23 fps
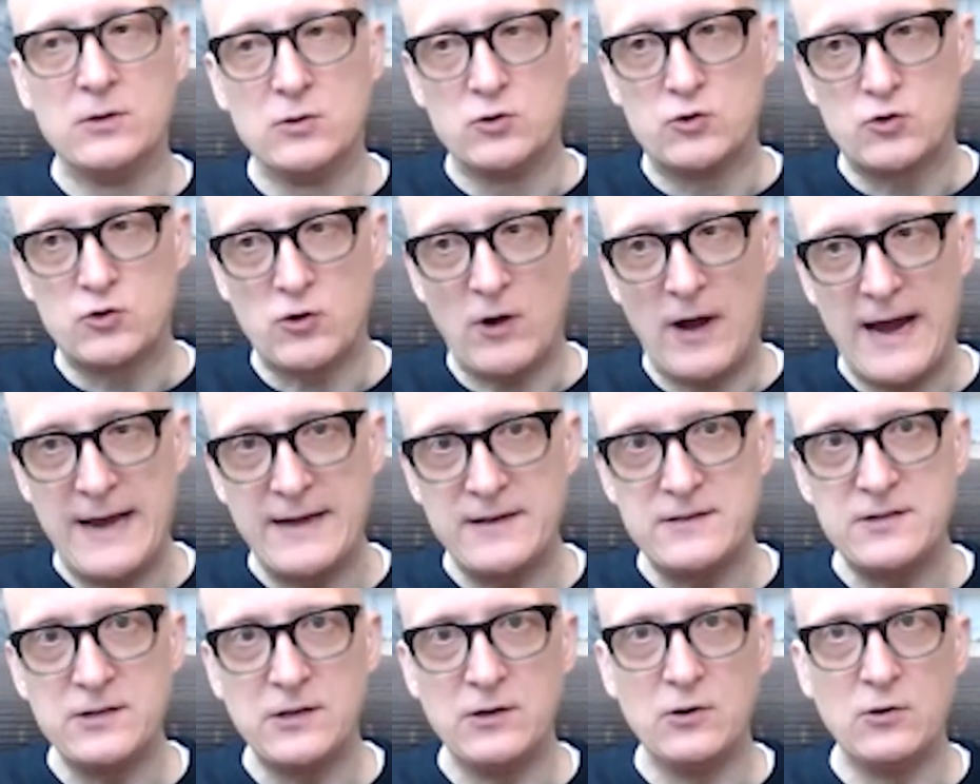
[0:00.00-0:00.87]
I
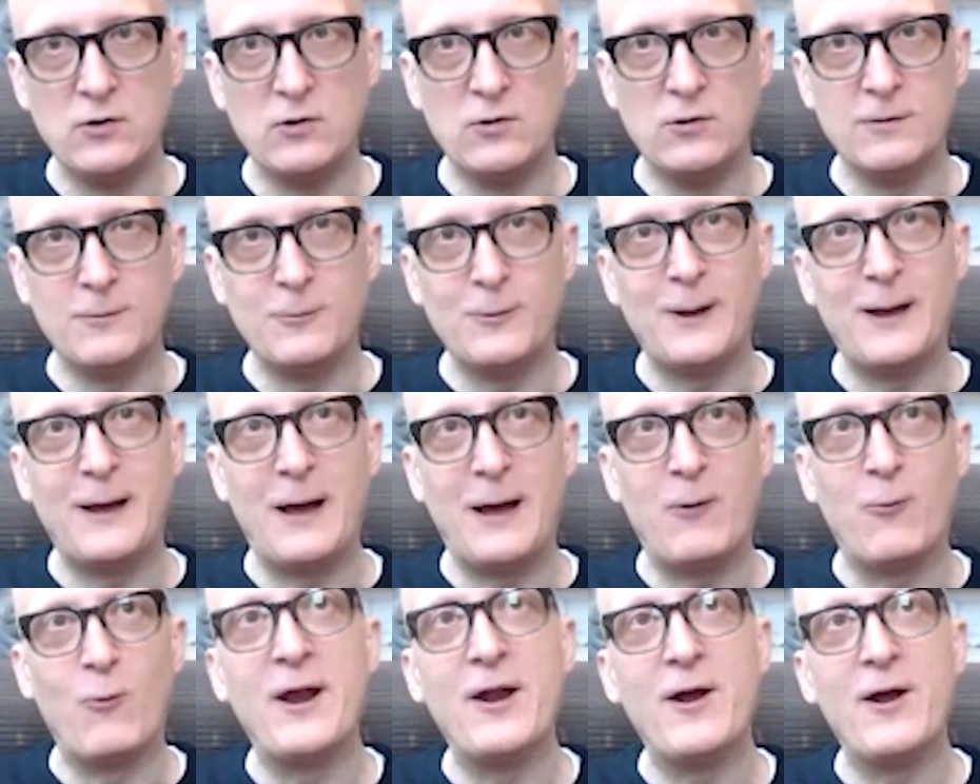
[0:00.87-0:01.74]

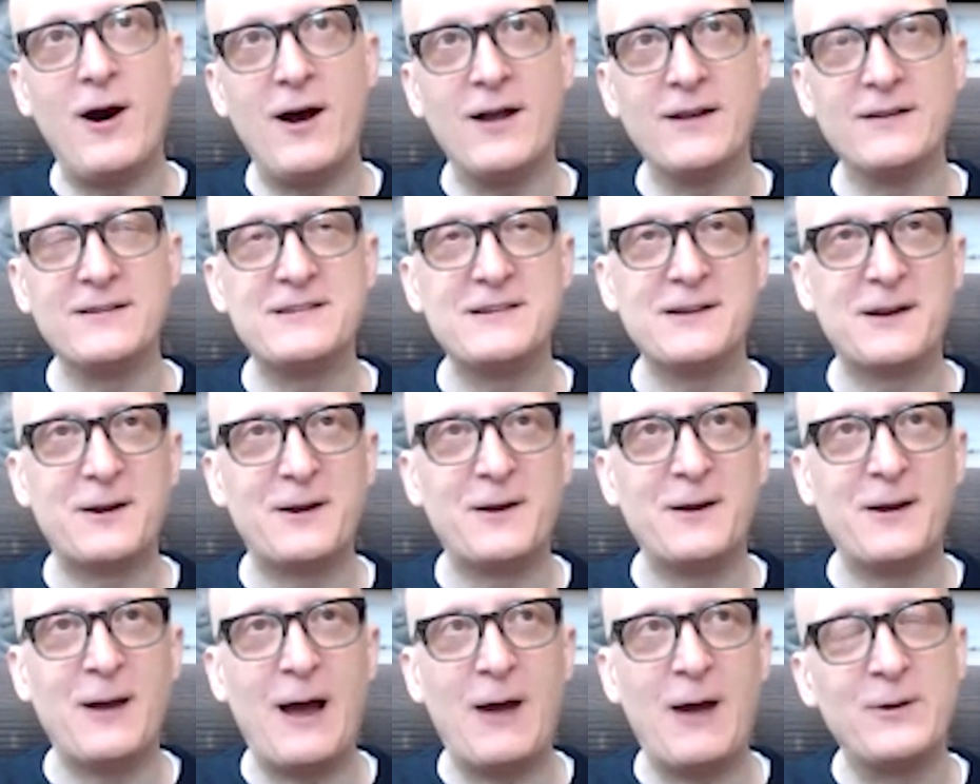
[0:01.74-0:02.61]

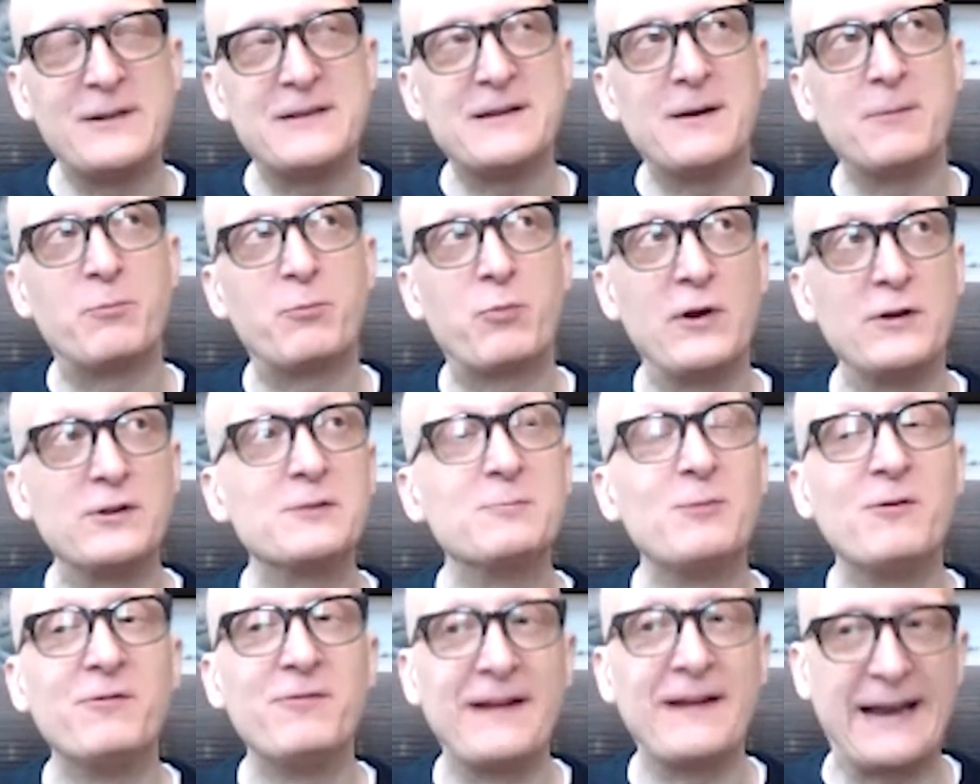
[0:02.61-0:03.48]
went to
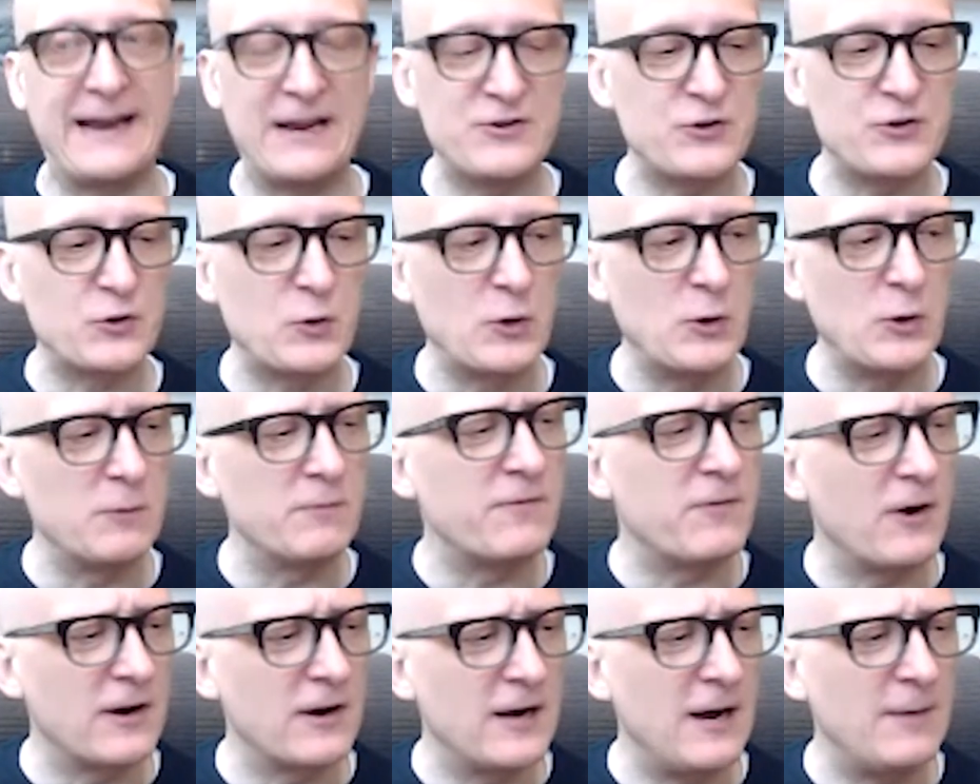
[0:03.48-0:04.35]
Principal Financial Group
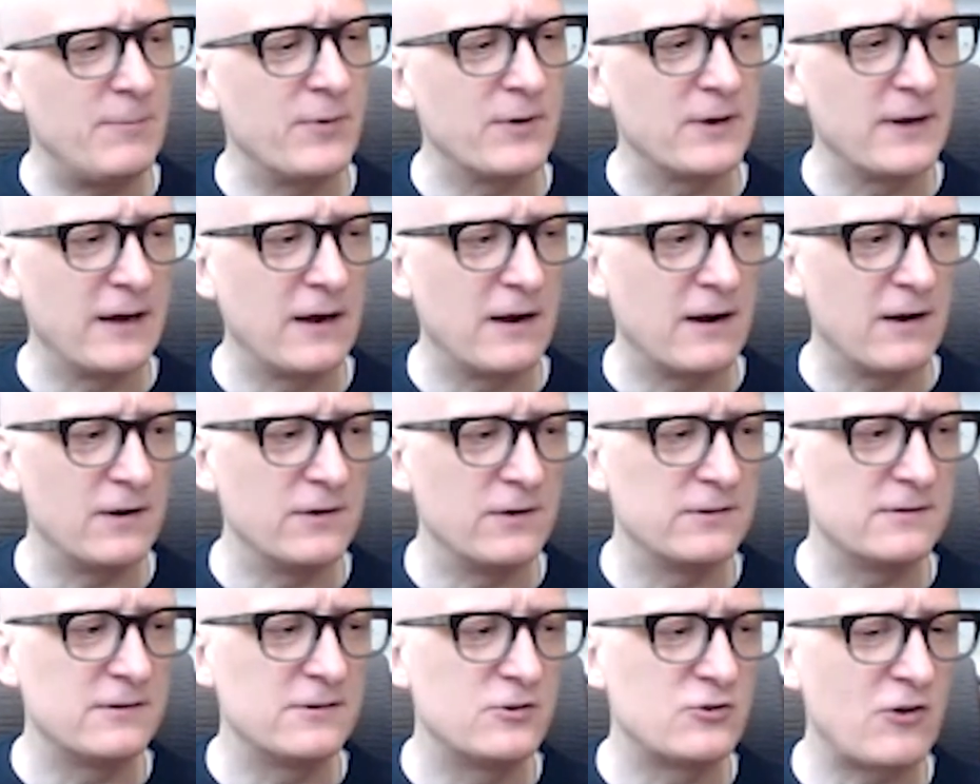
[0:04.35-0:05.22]
for a couple of
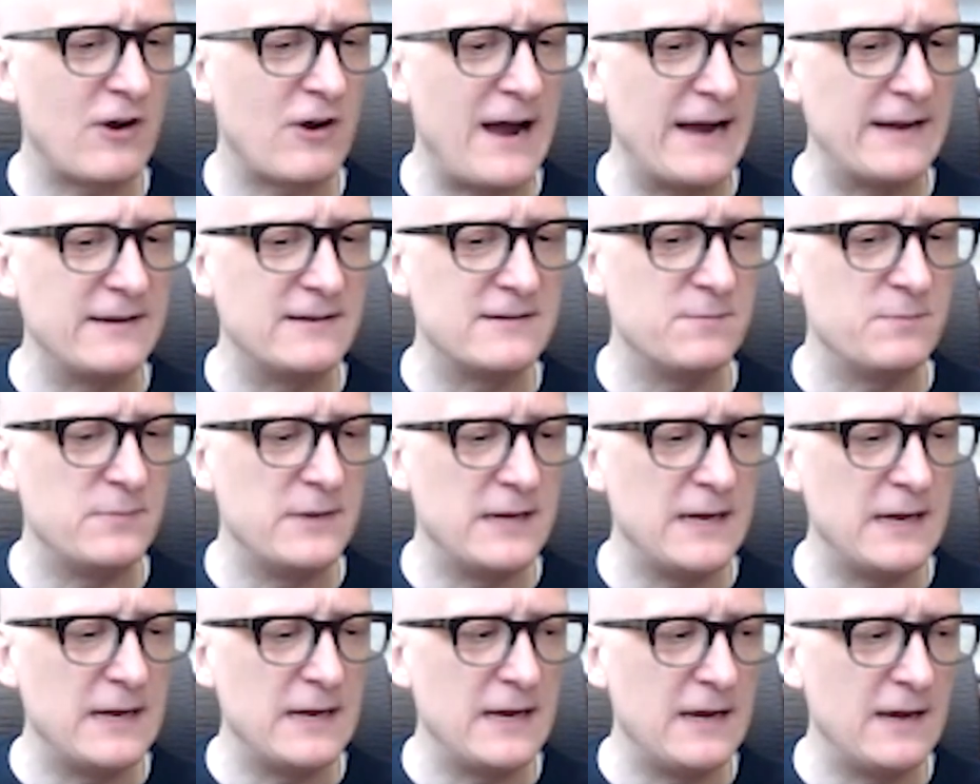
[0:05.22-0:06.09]
years, tried to
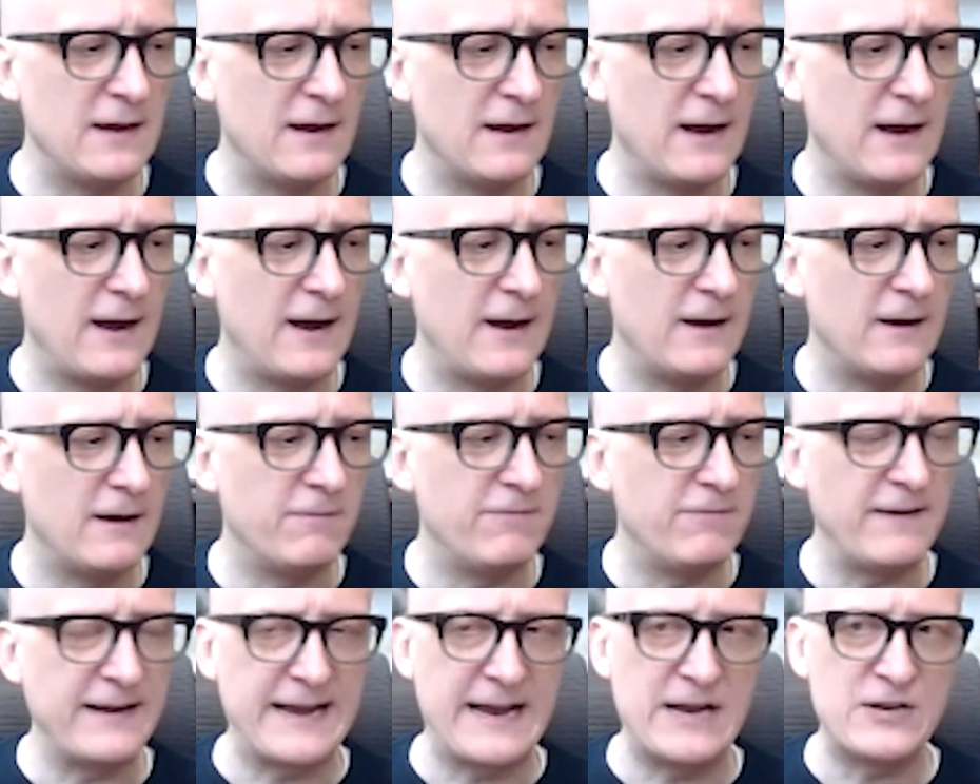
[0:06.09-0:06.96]
be a
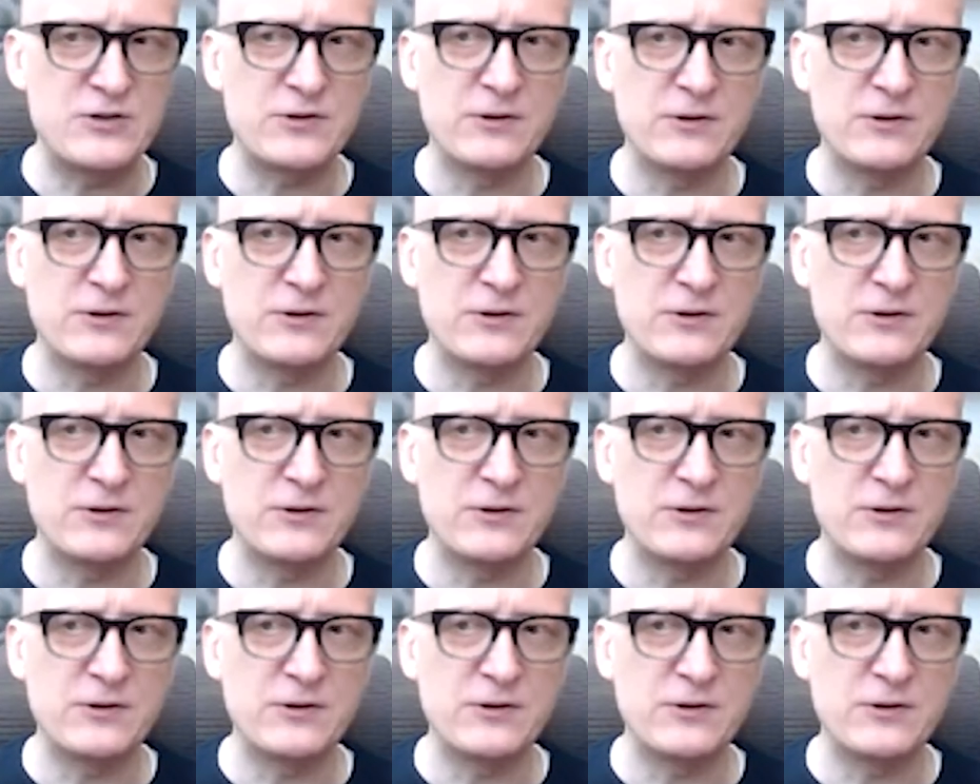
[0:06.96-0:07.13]
financial